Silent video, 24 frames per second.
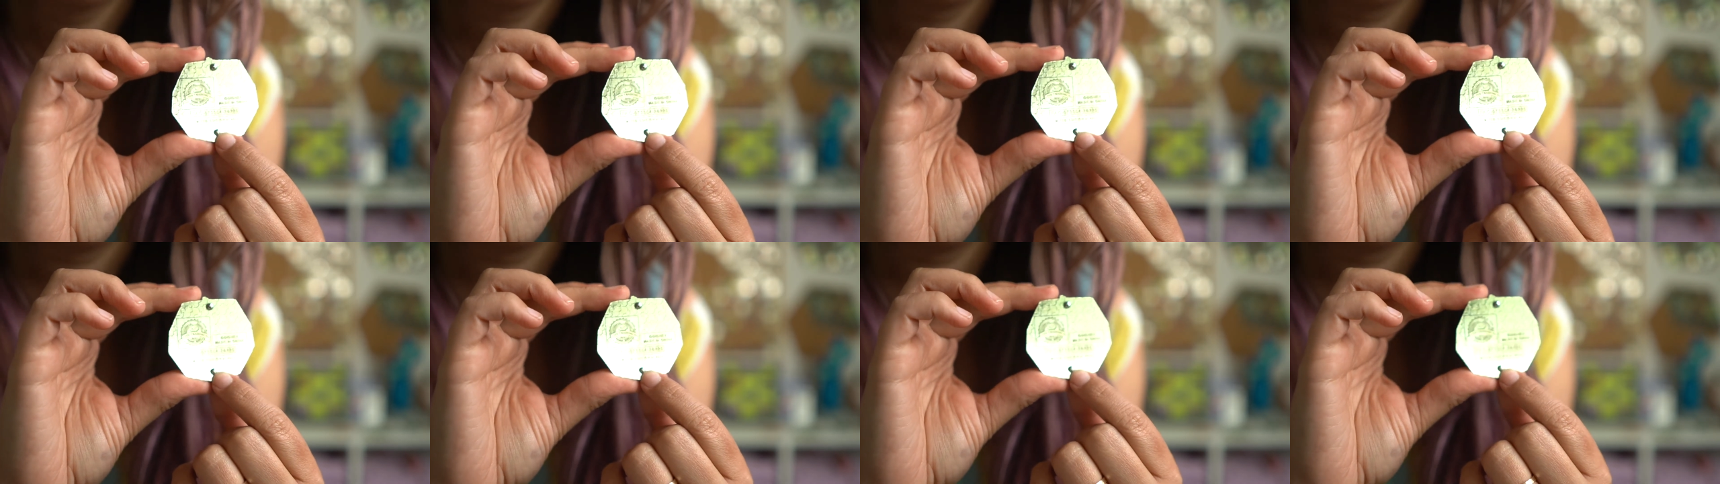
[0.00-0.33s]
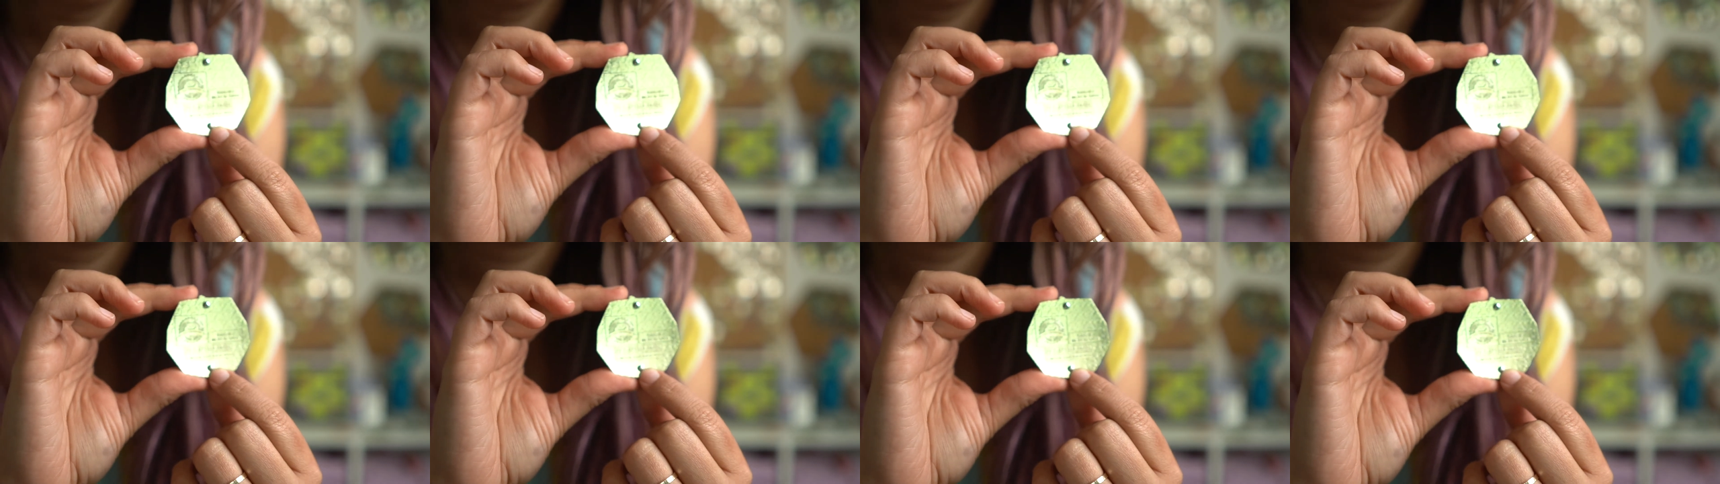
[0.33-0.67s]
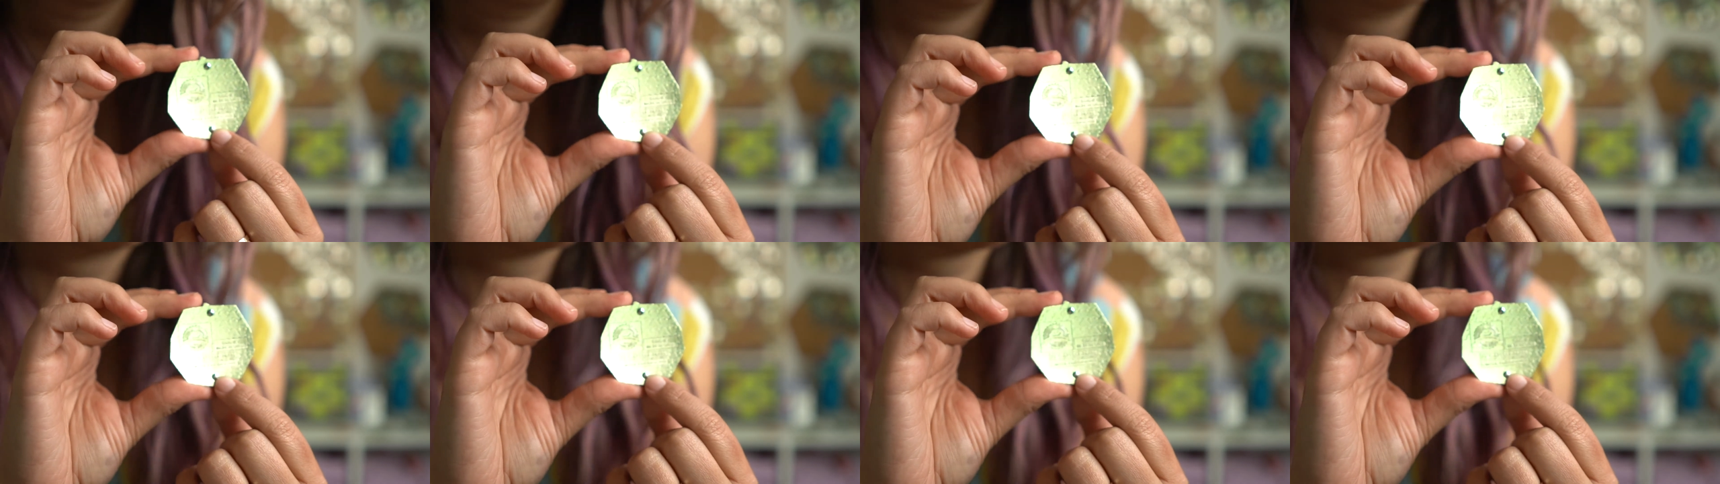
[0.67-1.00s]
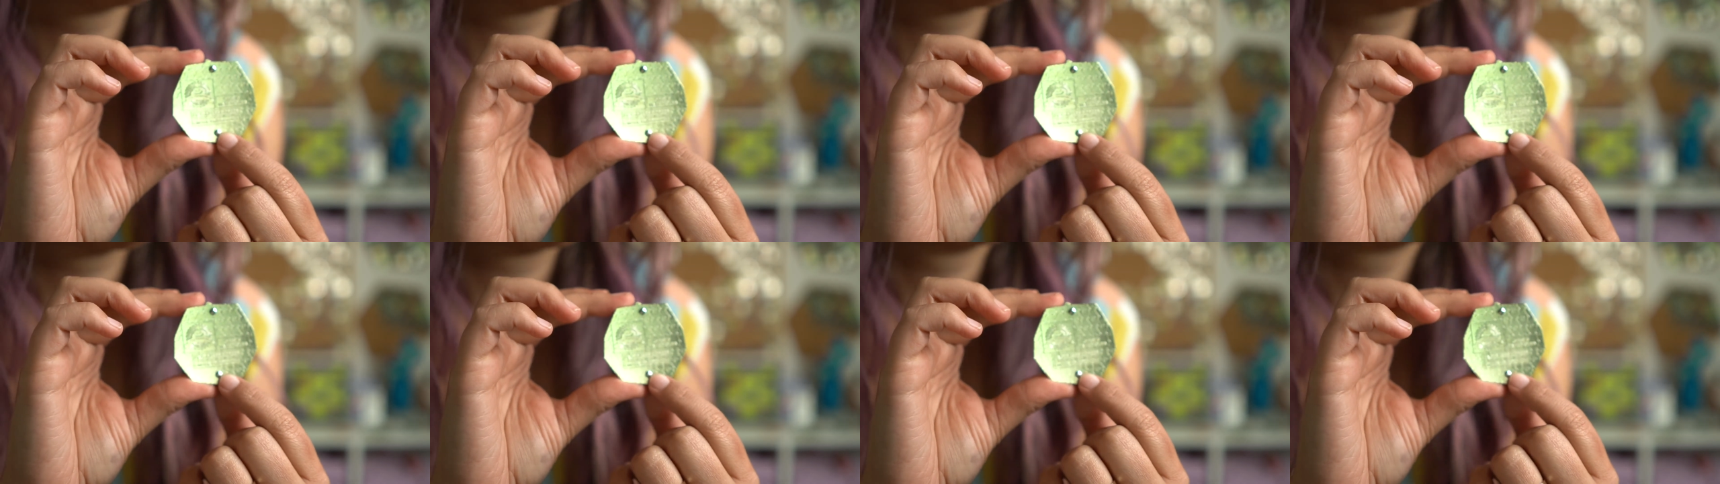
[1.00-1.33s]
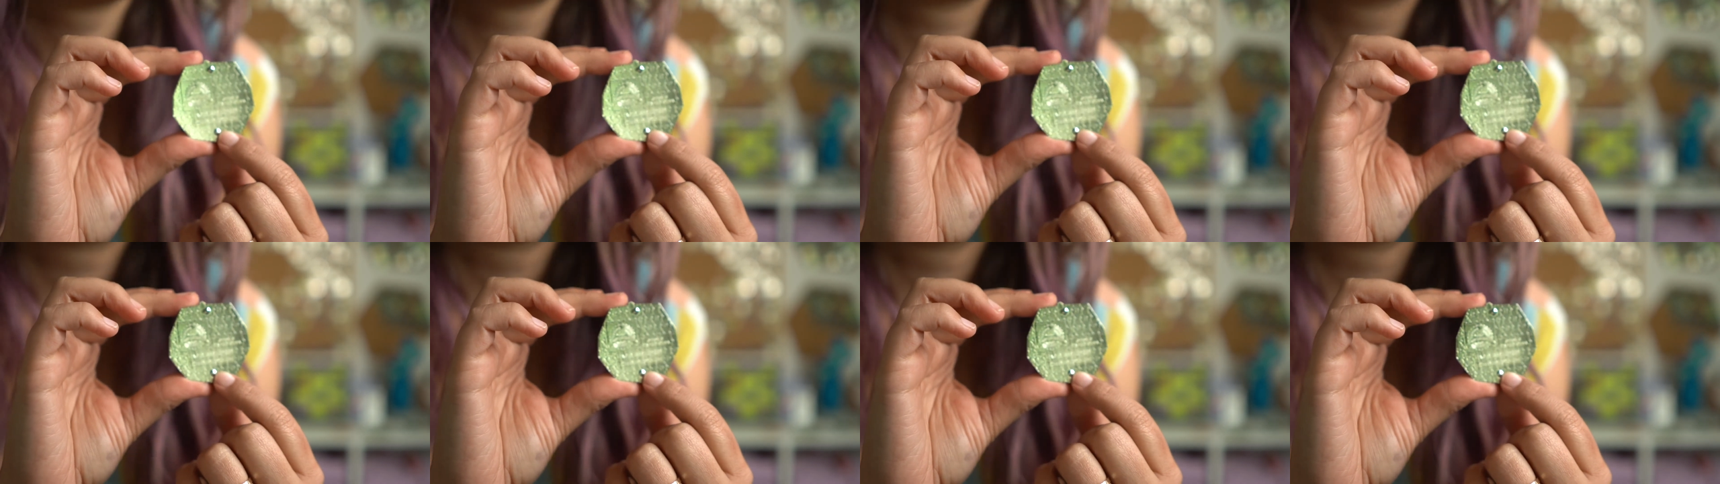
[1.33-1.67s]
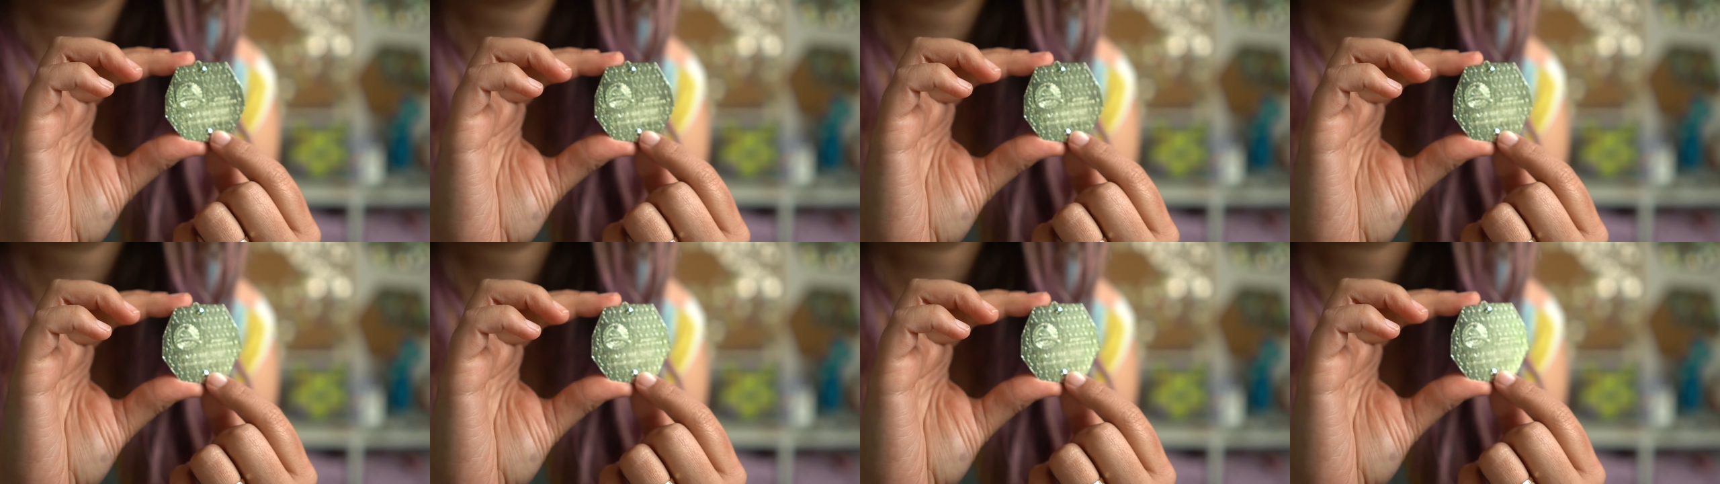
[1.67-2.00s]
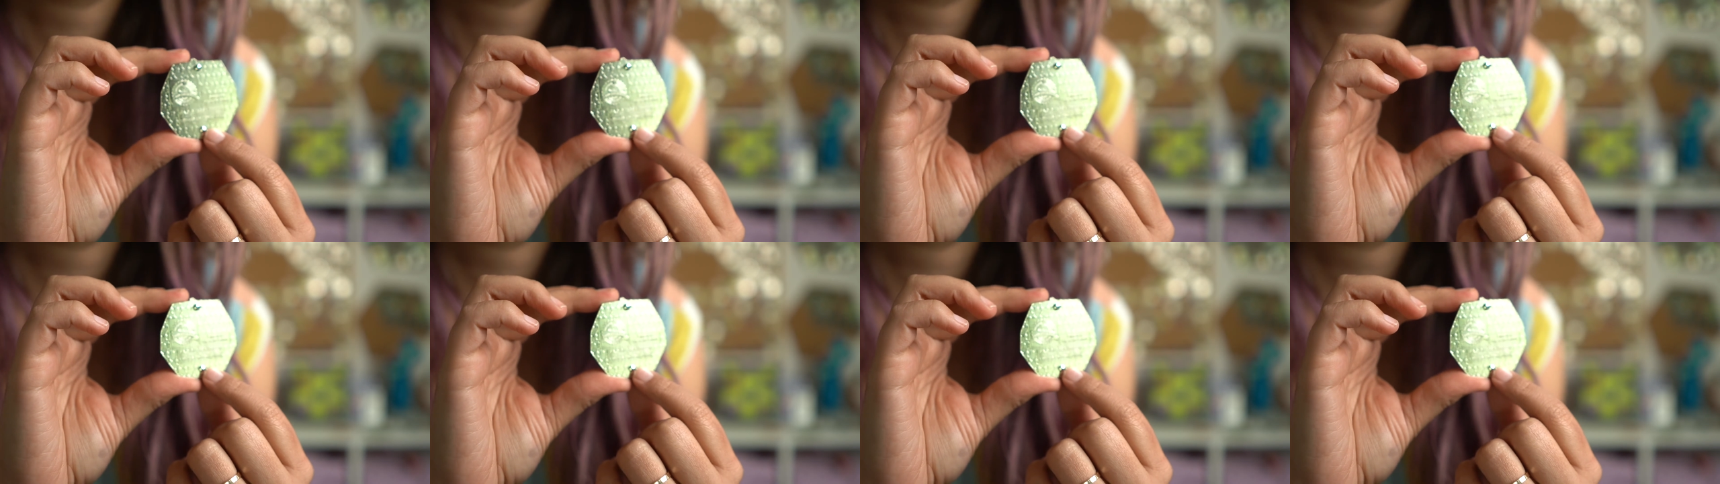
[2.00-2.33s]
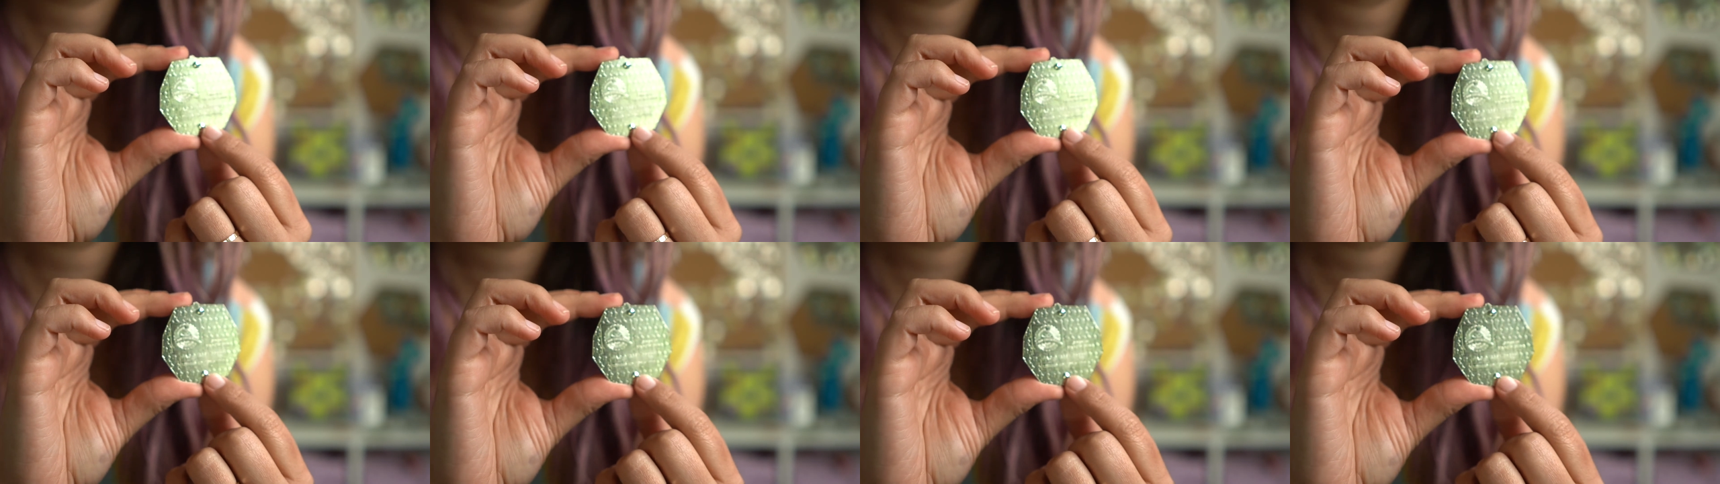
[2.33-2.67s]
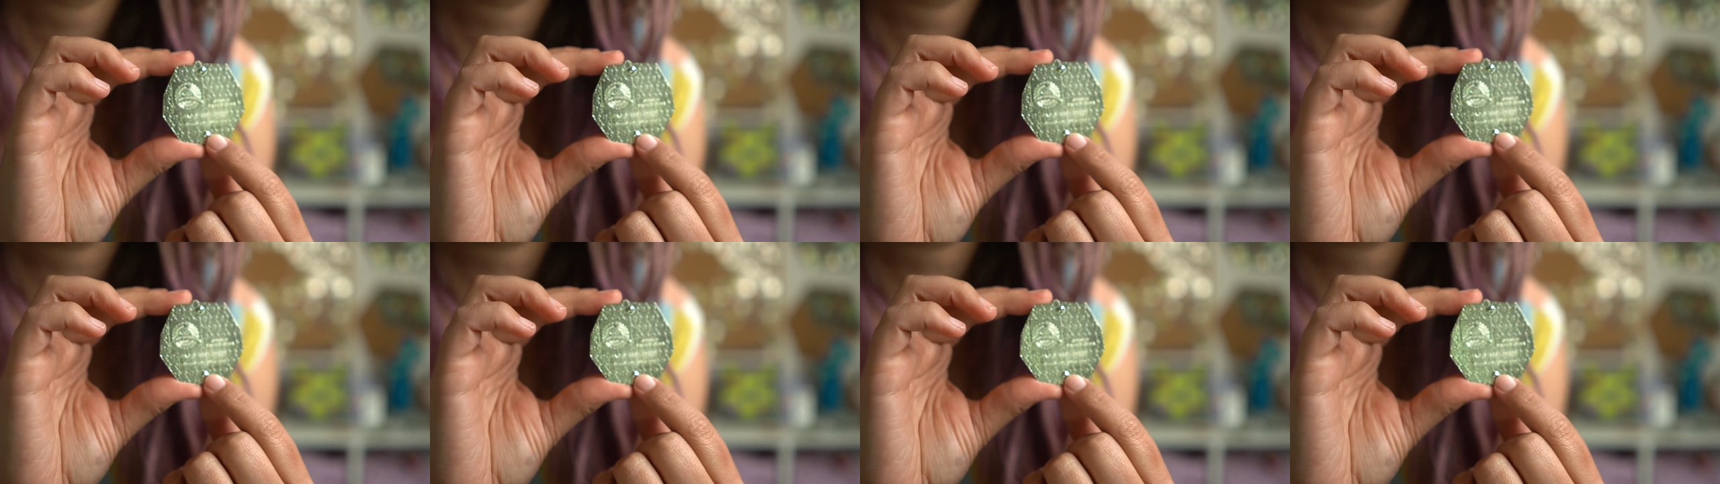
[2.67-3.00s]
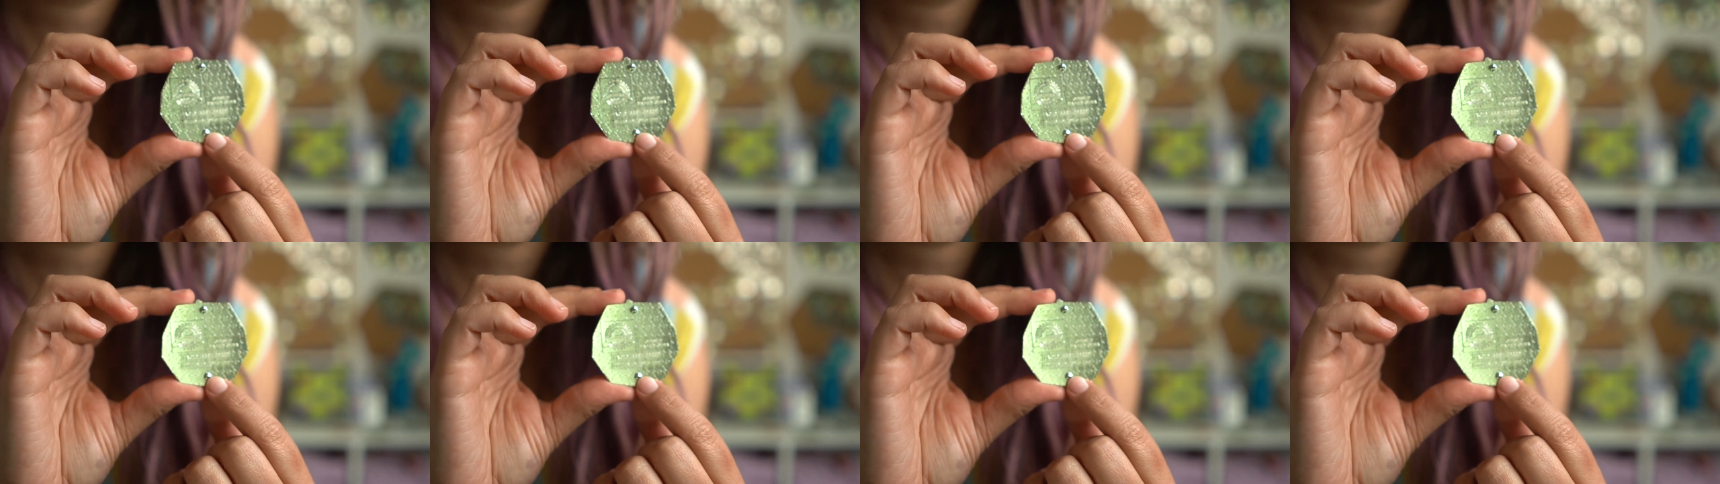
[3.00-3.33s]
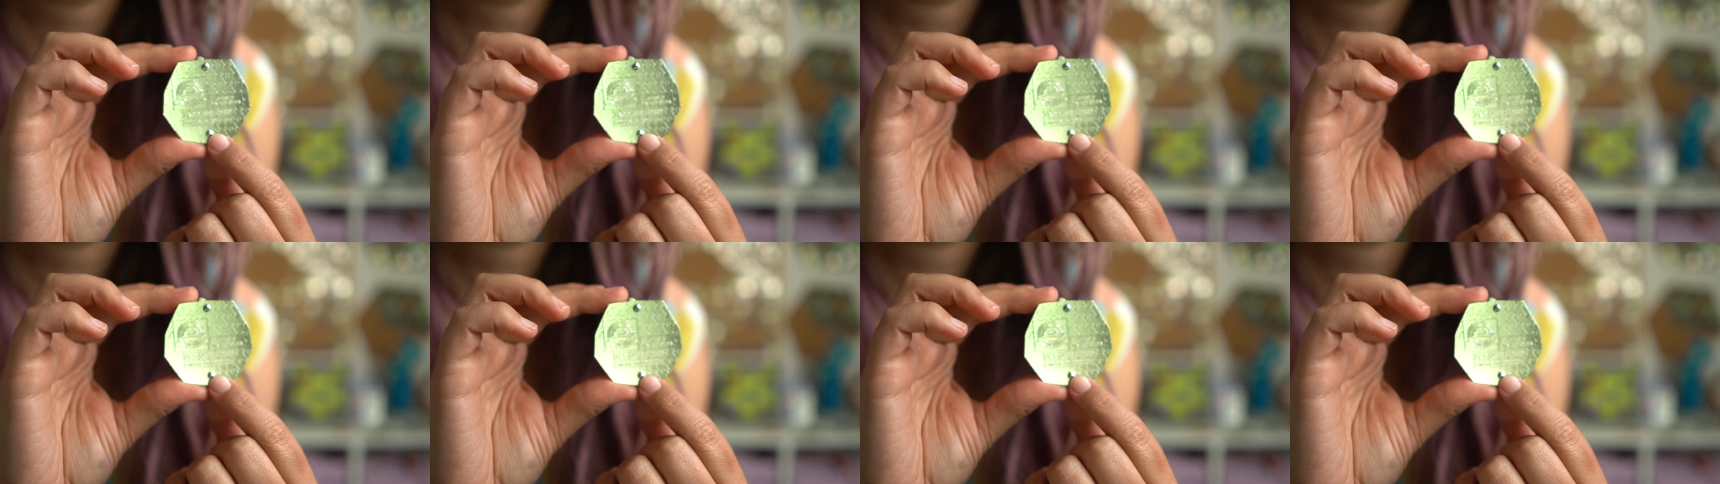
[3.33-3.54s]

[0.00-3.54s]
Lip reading: No face is visible, so there are no lips to read.